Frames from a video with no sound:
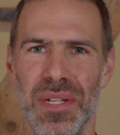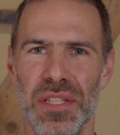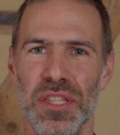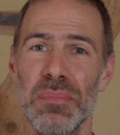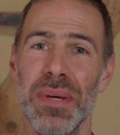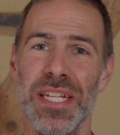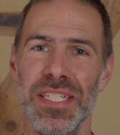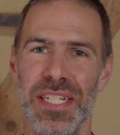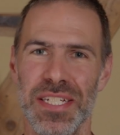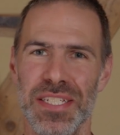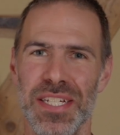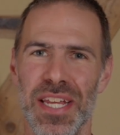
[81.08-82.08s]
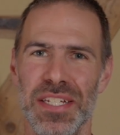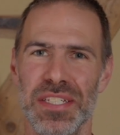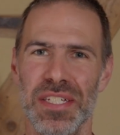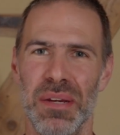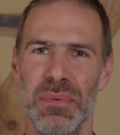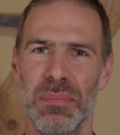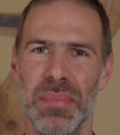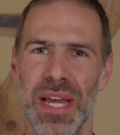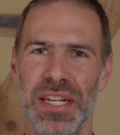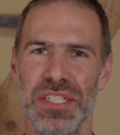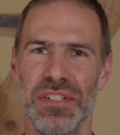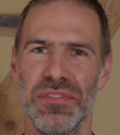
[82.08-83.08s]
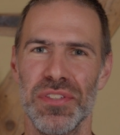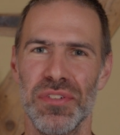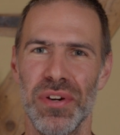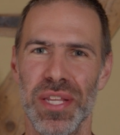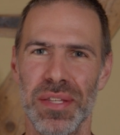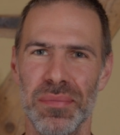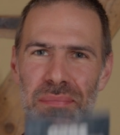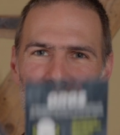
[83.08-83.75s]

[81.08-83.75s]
The basic sets come in packs of 3,